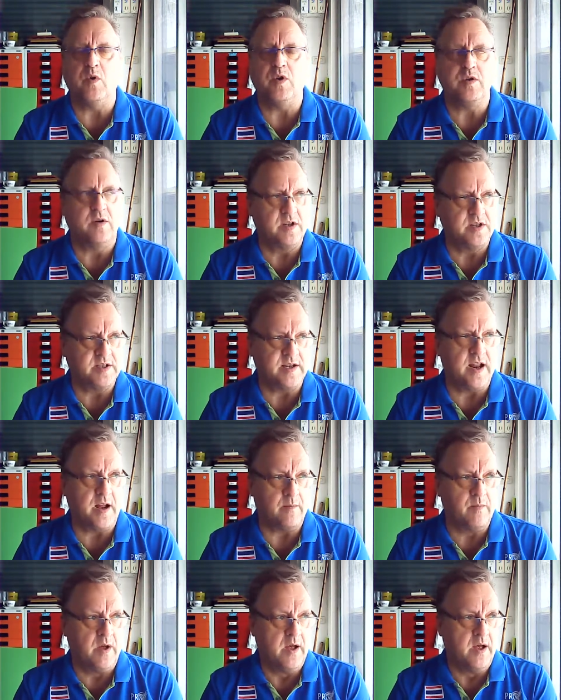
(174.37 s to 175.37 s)
while you're
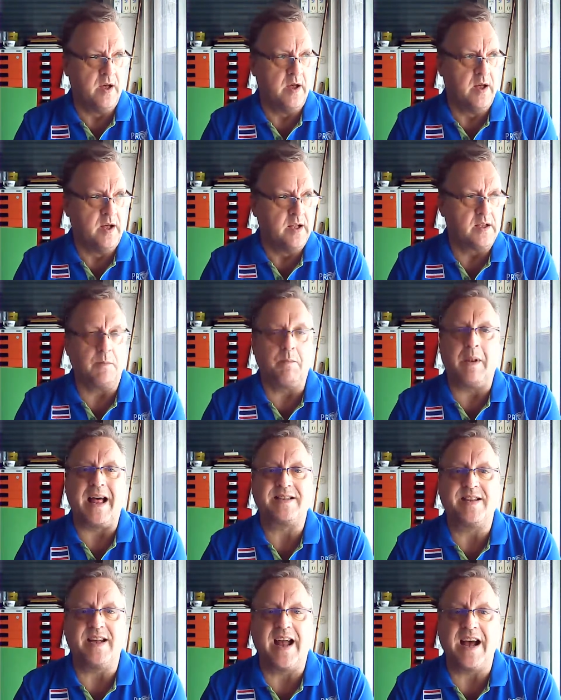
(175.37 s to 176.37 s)
listening, the
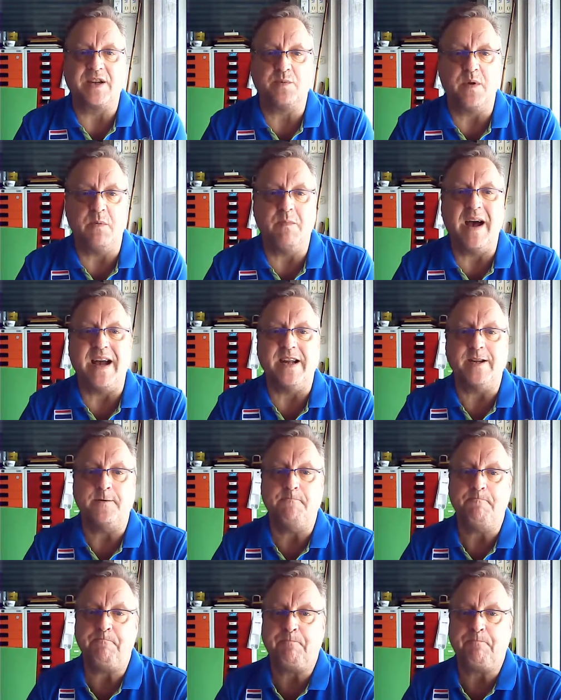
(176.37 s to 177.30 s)
plastic has been made.